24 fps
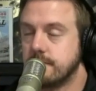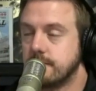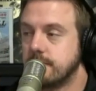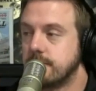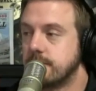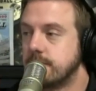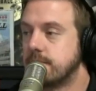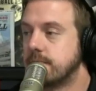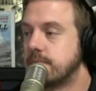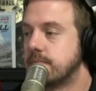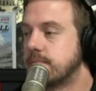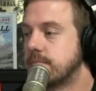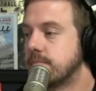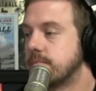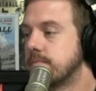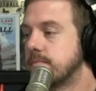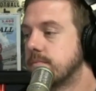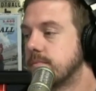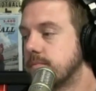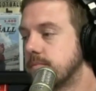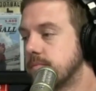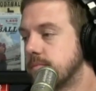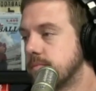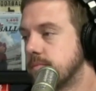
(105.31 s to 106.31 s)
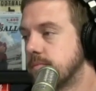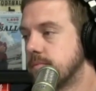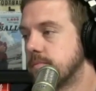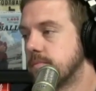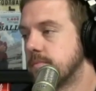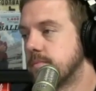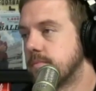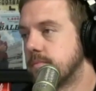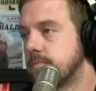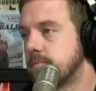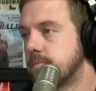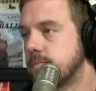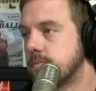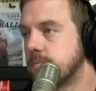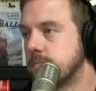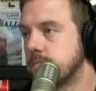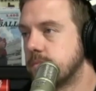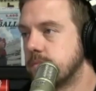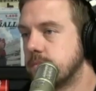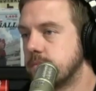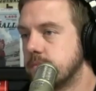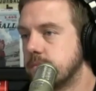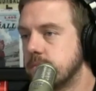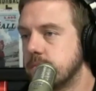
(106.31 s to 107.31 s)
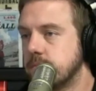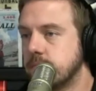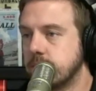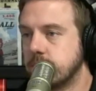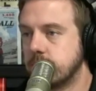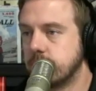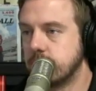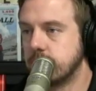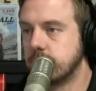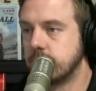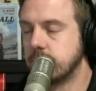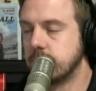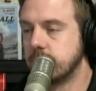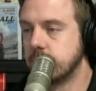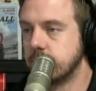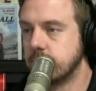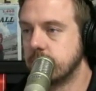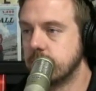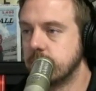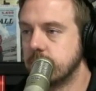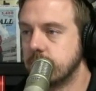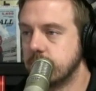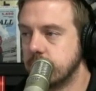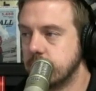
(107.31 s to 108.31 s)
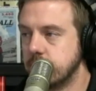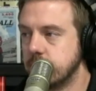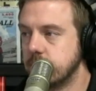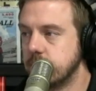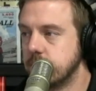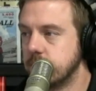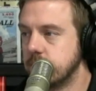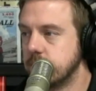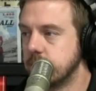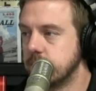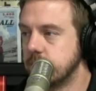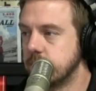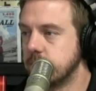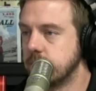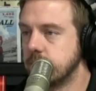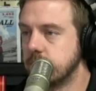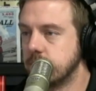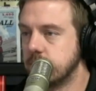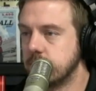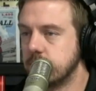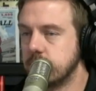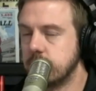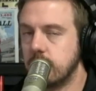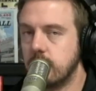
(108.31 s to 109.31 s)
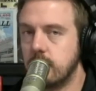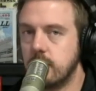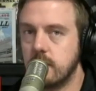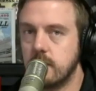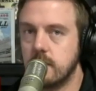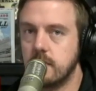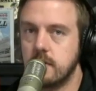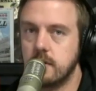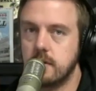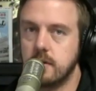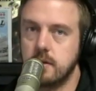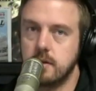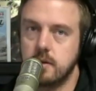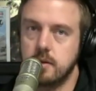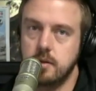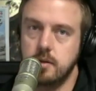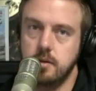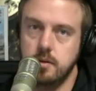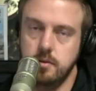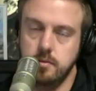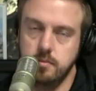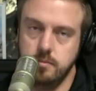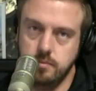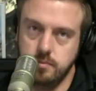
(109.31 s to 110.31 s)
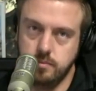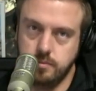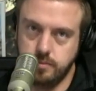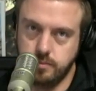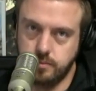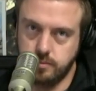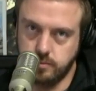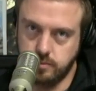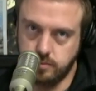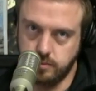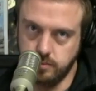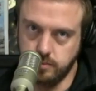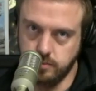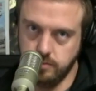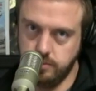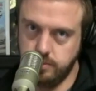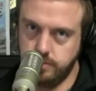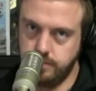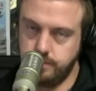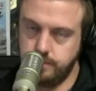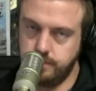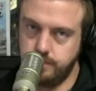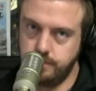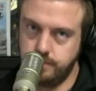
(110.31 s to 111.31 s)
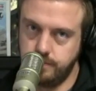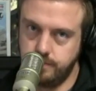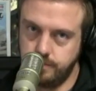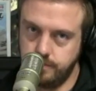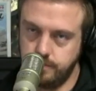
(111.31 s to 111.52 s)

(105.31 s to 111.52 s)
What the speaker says: This person isn't speaking.